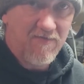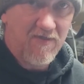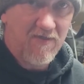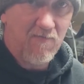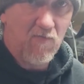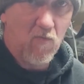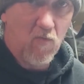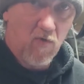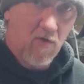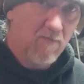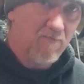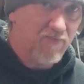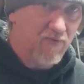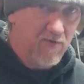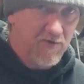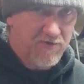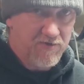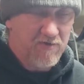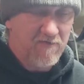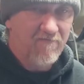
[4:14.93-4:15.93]
them, weren't
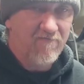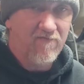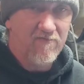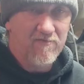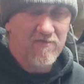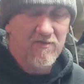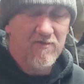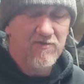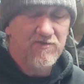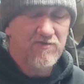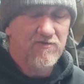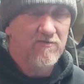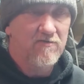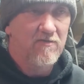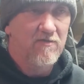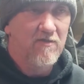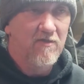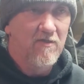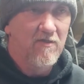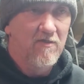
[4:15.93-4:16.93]
pushing for this,
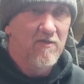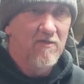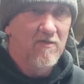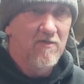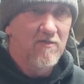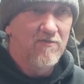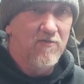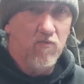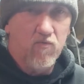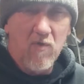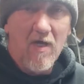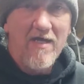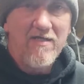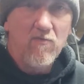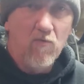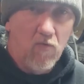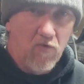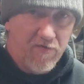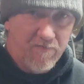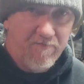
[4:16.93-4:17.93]
the
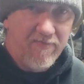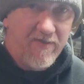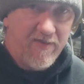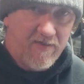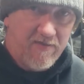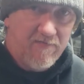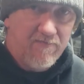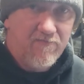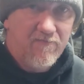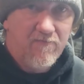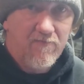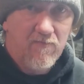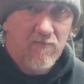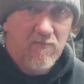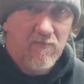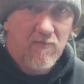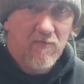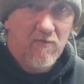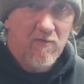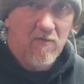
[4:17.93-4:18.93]
right would be,
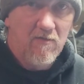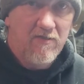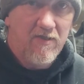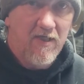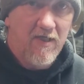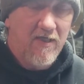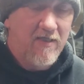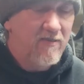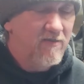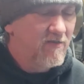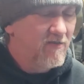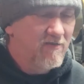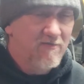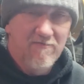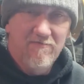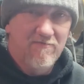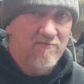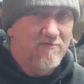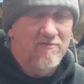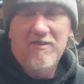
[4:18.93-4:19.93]
okay?
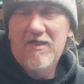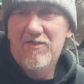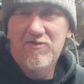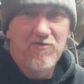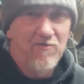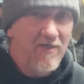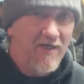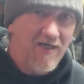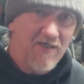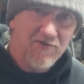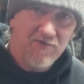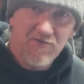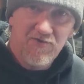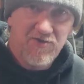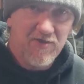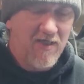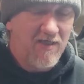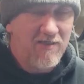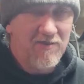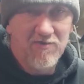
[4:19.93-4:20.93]
A lot of you guys are
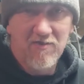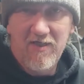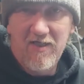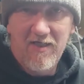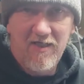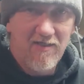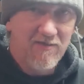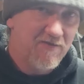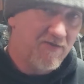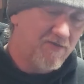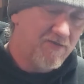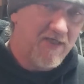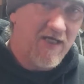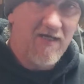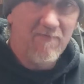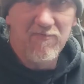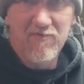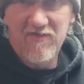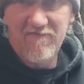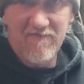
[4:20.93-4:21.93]
shaking your head. You
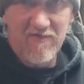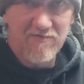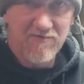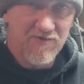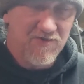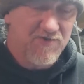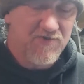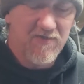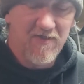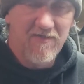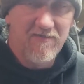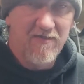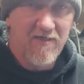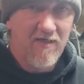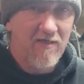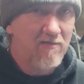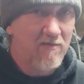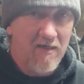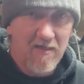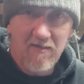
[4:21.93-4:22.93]
can't believe I just said
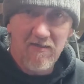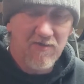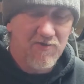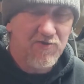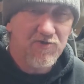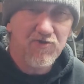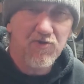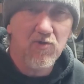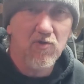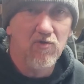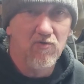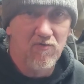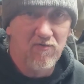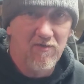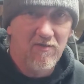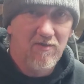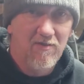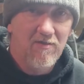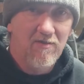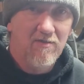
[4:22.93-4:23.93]
that. It's true,
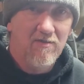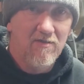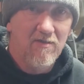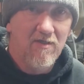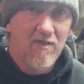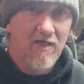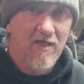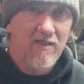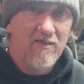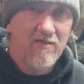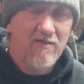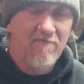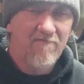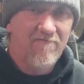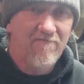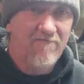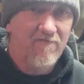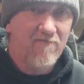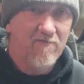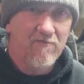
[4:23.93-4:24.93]
all right?
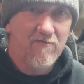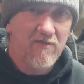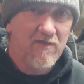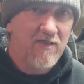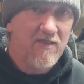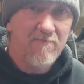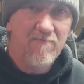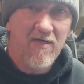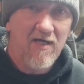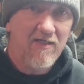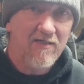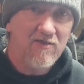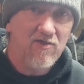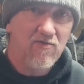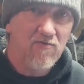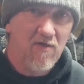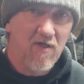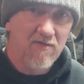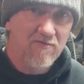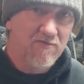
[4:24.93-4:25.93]
If for anybody
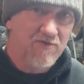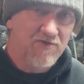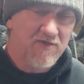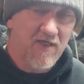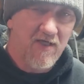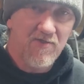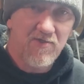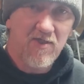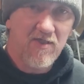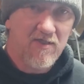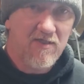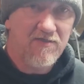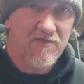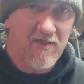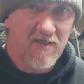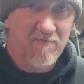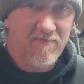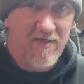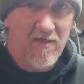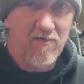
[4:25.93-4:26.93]
who understands
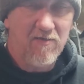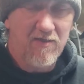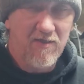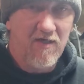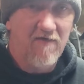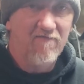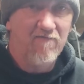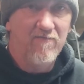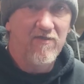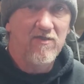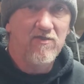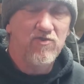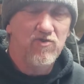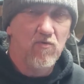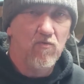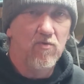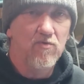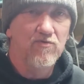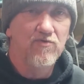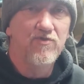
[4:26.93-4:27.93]
anything about government, you will